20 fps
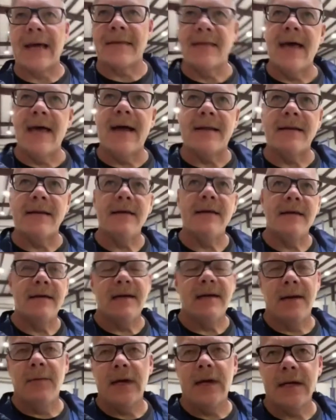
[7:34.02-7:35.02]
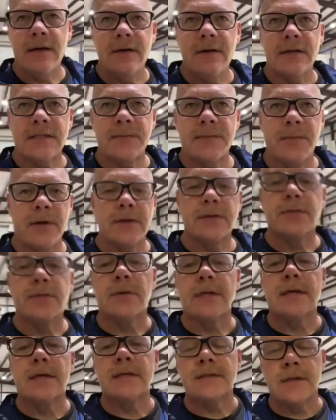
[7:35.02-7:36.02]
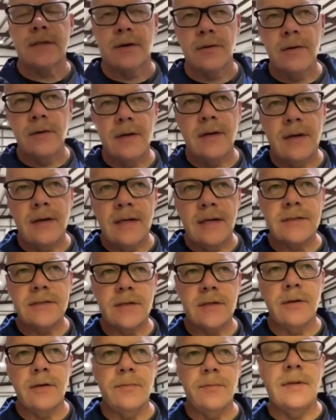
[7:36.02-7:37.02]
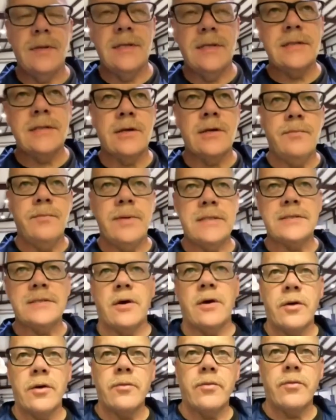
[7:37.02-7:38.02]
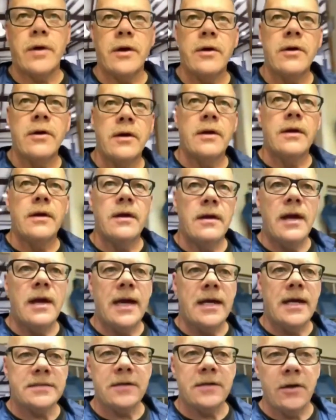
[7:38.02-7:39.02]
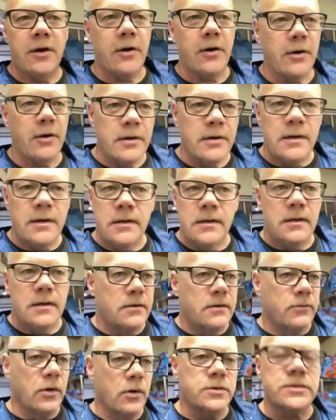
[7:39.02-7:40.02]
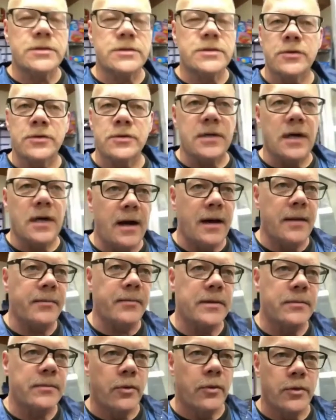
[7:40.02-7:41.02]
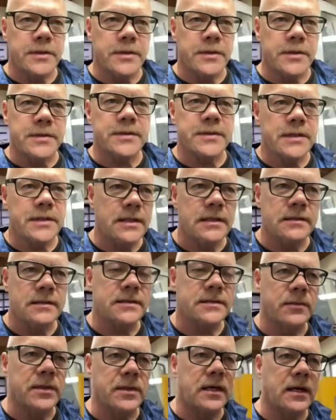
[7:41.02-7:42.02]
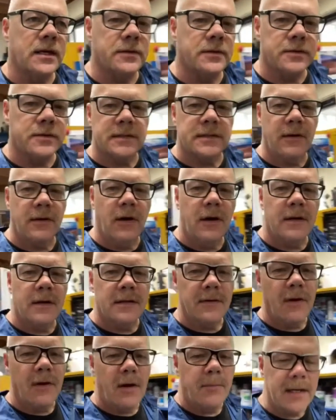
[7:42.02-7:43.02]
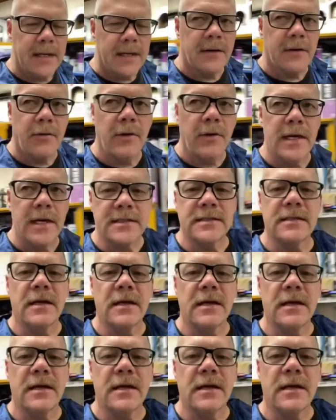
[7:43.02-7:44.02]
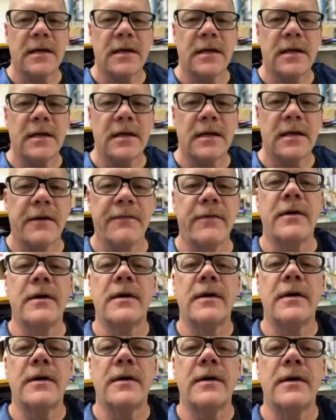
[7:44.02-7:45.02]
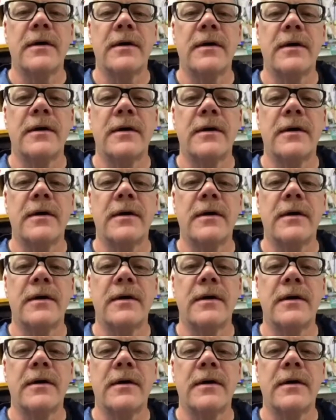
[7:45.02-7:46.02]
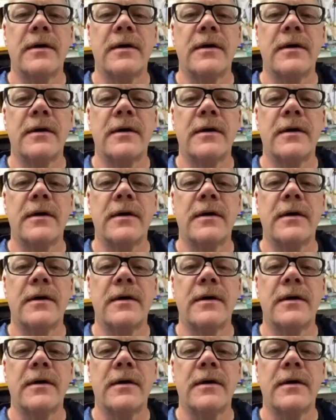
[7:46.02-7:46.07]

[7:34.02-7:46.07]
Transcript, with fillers: then, and we had a good experience with it. So it's a good piece of hardware, as are Roadster Shop and Morrison and some of the others. Yeah. They're all making great stuff. Now, does this